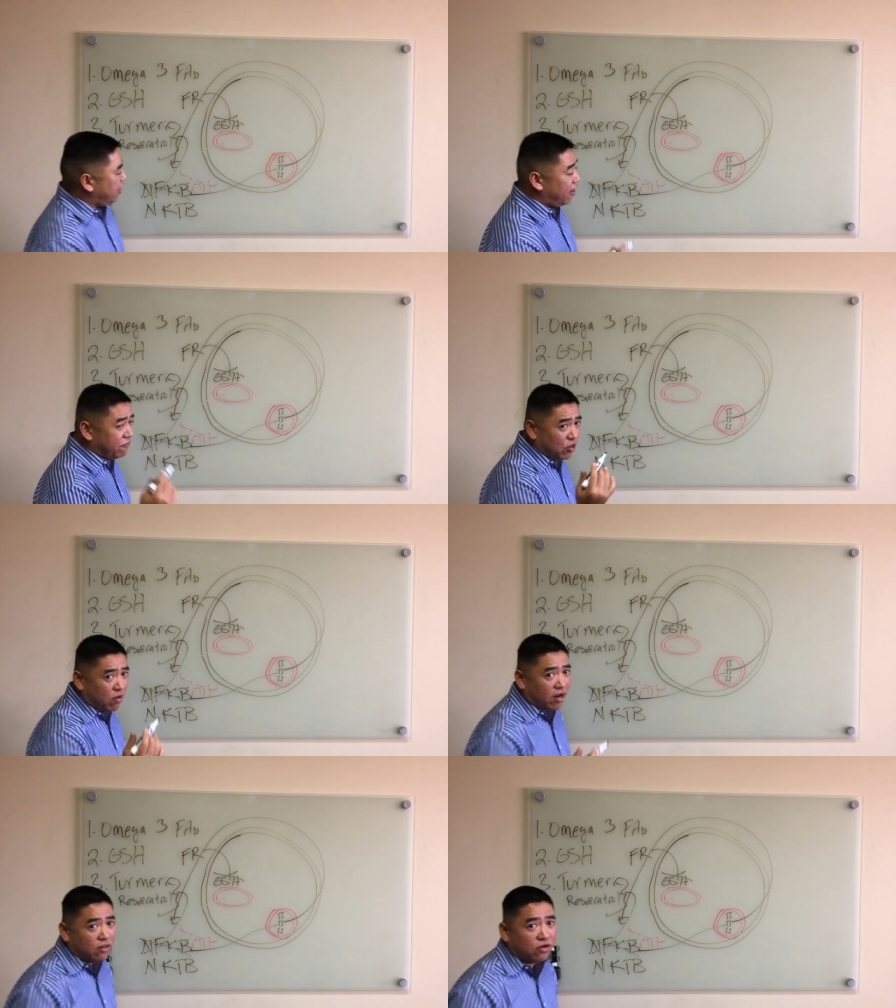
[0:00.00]
if you
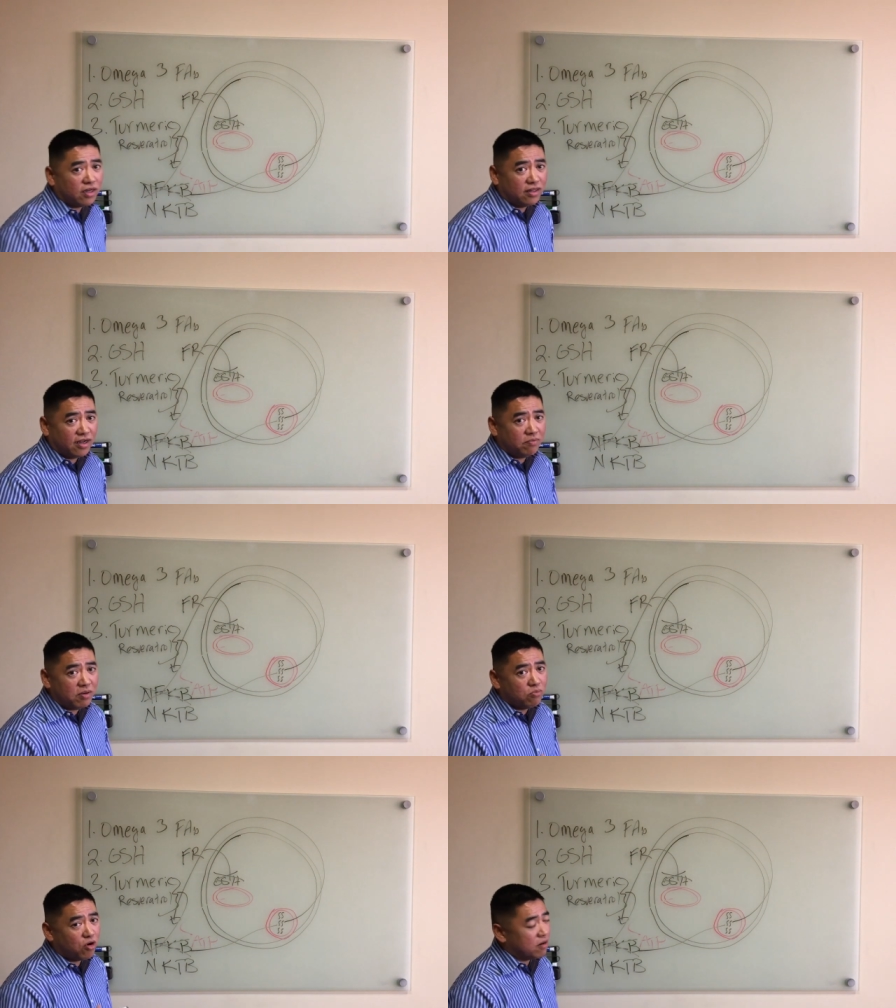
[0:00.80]
want to learn a little
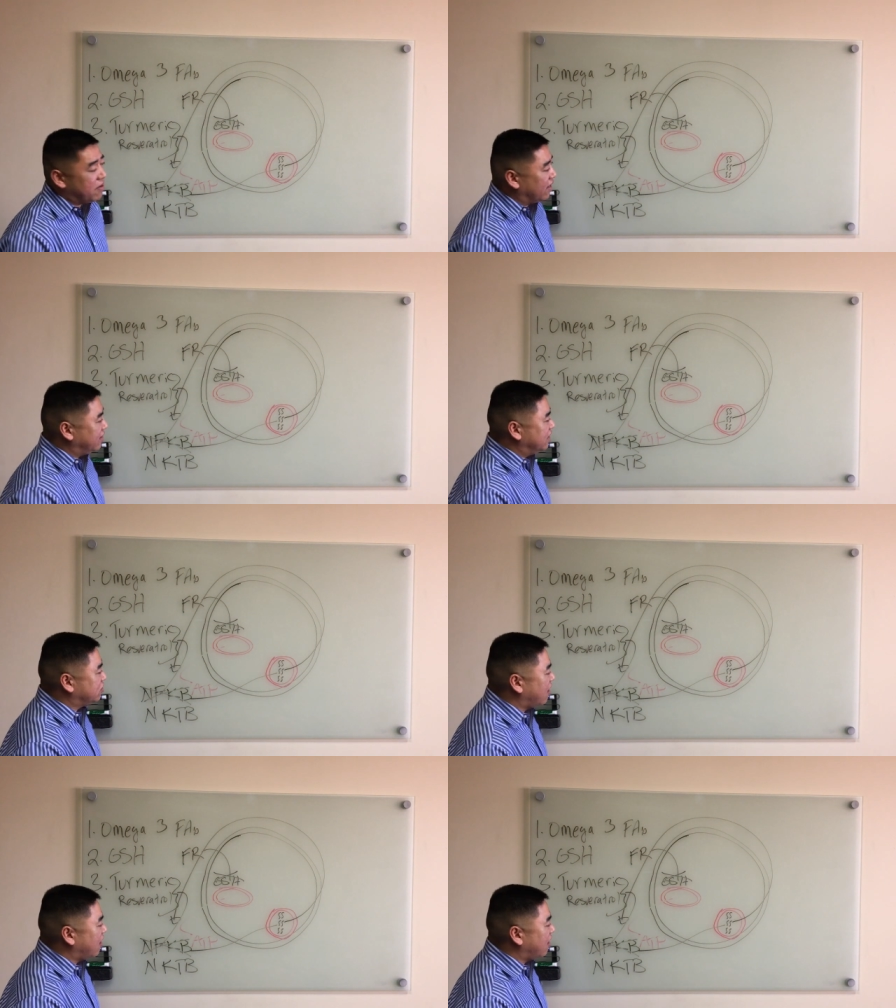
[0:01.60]
bit more about these